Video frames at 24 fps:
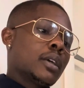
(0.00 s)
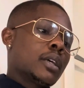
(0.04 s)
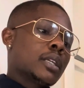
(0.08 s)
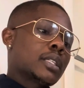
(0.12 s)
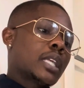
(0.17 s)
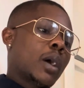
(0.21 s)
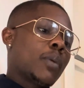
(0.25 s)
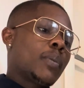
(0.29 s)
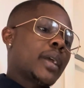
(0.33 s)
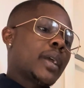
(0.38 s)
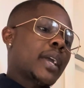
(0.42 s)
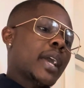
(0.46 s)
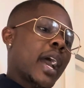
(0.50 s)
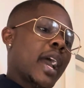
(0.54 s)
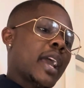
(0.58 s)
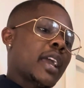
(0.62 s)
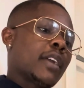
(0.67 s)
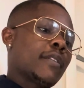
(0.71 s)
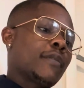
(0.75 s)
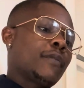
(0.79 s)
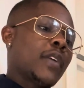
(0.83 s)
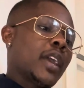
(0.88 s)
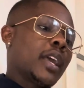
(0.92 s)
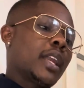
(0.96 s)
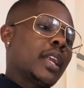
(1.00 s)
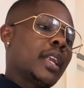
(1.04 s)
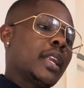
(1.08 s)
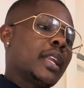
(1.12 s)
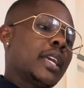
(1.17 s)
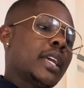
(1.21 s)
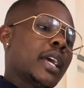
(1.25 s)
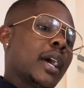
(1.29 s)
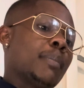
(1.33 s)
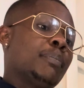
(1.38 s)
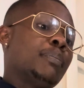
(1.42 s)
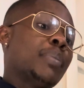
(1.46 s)
So we got
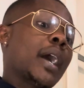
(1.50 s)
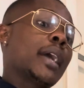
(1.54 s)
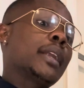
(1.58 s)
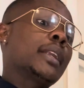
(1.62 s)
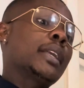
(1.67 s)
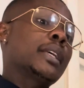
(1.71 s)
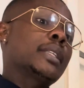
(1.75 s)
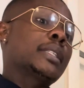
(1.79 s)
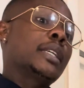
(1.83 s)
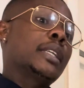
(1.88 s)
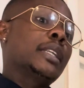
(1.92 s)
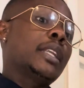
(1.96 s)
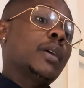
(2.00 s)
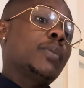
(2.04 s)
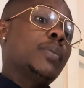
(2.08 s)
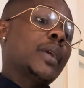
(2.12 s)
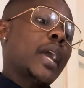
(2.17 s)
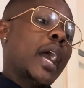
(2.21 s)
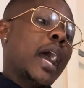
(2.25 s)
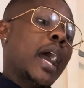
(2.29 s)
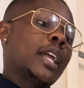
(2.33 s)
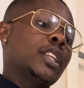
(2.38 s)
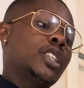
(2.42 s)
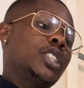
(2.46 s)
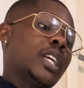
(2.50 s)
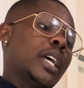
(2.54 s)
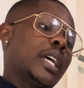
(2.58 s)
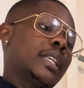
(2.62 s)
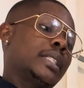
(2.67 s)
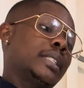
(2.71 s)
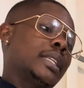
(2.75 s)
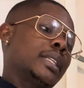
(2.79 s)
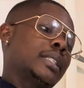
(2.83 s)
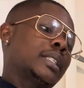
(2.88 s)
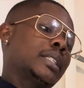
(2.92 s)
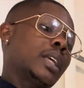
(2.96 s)
infinity, abundance, and then we got
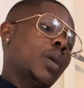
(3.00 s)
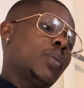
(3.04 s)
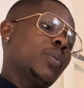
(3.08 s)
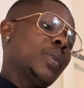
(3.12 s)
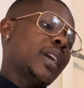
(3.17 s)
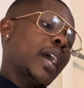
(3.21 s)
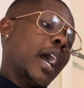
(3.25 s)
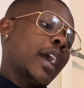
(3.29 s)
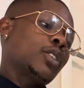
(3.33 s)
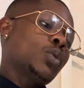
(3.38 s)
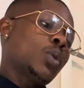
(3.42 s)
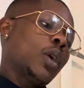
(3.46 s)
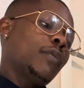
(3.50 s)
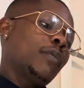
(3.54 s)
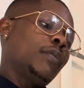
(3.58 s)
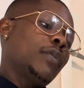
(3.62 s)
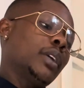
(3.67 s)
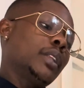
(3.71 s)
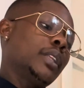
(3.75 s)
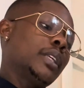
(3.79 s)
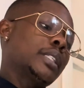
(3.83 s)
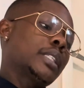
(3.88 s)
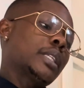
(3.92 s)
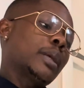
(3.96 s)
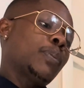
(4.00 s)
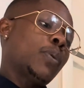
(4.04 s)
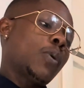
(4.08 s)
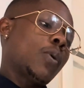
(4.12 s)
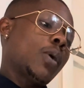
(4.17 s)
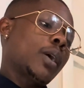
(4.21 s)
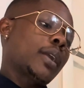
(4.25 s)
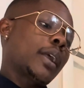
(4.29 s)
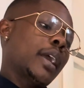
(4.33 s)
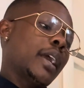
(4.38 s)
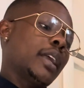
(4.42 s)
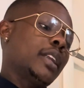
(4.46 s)
justice. So we got you are fully
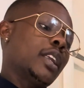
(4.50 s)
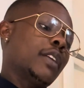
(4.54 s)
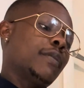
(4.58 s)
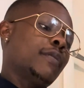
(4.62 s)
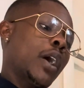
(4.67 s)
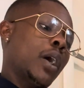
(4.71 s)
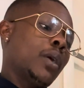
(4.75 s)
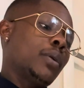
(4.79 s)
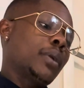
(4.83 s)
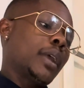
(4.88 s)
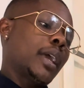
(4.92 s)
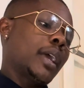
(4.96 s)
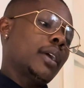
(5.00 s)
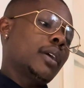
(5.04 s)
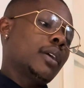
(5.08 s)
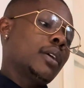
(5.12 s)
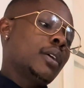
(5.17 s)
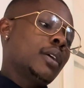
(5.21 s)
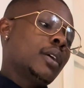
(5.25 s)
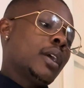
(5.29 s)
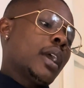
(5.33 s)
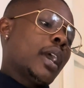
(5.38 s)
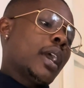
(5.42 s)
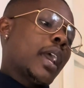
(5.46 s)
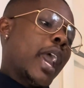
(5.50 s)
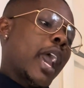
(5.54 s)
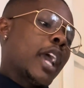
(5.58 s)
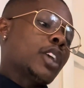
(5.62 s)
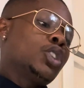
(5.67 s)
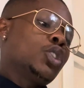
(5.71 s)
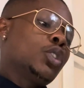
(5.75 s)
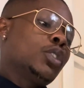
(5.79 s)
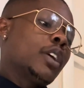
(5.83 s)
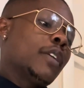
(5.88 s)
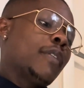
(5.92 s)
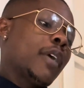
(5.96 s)
supported and devoted as
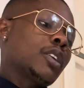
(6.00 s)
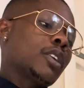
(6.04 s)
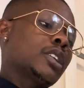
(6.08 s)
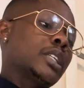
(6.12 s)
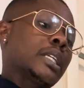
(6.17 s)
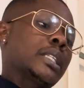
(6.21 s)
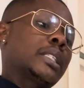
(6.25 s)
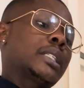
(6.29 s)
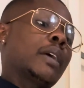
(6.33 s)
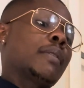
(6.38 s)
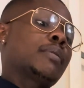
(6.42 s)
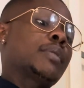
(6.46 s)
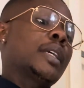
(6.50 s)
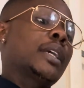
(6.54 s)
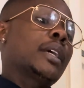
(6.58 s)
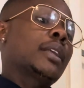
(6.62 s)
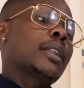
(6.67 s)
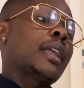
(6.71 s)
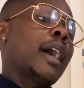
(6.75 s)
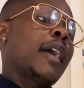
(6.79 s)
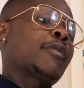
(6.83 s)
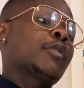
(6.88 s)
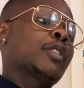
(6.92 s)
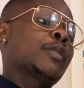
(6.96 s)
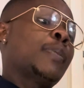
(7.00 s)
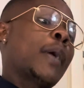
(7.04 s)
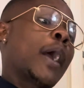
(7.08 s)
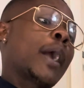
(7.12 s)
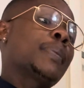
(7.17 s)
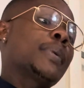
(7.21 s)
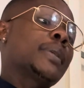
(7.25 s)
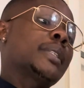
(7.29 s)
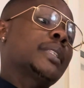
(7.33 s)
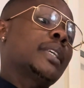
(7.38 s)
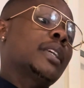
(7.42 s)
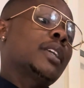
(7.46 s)
you devote yourself to your life's
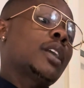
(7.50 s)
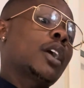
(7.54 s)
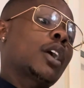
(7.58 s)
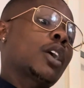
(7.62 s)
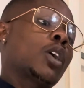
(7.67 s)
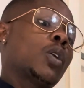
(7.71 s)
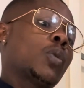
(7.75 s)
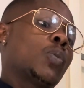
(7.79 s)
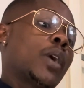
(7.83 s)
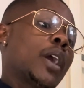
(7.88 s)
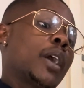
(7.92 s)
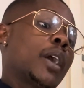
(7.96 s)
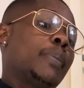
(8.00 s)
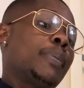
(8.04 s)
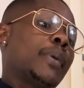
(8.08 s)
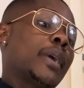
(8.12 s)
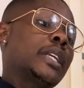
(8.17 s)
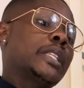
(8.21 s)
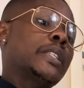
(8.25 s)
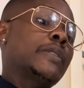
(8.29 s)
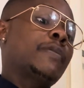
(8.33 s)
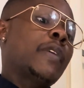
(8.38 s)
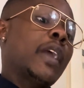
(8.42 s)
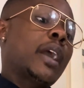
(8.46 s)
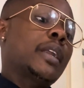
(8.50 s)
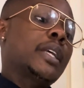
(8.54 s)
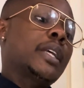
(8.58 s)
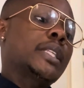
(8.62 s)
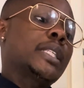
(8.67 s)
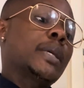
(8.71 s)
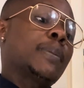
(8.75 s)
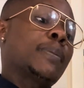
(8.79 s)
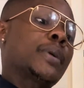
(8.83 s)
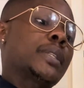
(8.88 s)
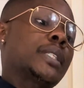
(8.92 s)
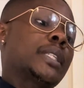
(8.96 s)
purpose and your career brings fairness
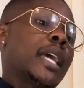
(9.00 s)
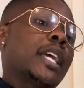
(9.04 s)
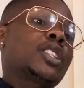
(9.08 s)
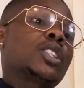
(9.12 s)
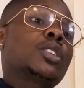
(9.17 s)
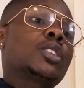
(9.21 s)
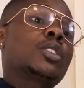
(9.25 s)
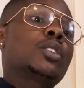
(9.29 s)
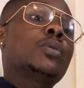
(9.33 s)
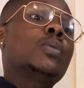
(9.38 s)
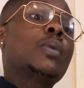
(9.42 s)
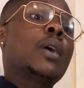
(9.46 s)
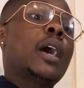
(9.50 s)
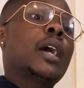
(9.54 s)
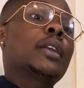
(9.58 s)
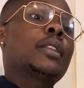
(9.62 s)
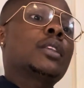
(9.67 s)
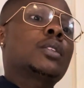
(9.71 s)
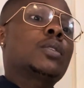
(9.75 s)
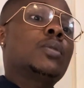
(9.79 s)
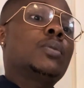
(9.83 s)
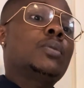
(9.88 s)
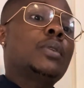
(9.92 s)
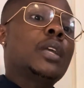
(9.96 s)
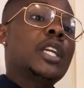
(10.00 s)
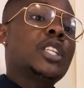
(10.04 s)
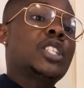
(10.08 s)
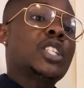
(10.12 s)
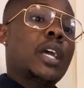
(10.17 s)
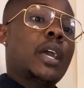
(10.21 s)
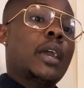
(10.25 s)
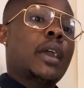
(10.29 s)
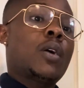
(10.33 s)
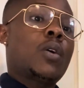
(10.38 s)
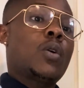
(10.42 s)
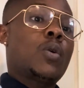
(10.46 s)
and protection to others who need
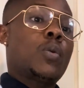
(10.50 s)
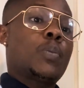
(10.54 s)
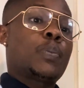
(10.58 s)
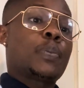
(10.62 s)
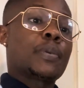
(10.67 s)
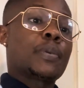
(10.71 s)
your help.